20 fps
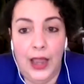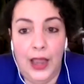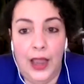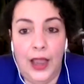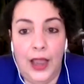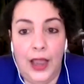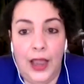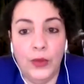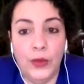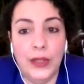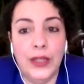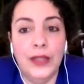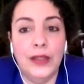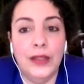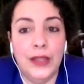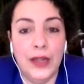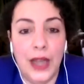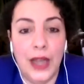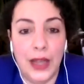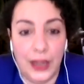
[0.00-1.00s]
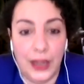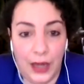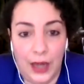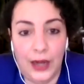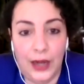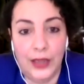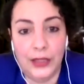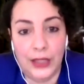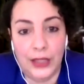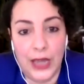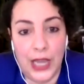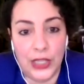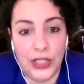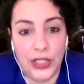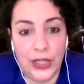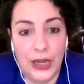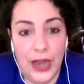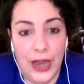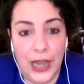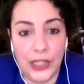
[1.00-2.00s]
And within the current
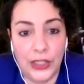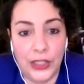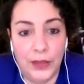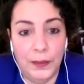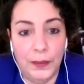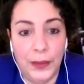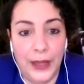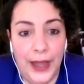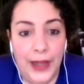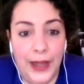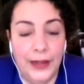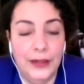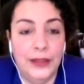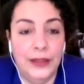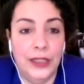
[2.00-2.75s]
National Action Plan,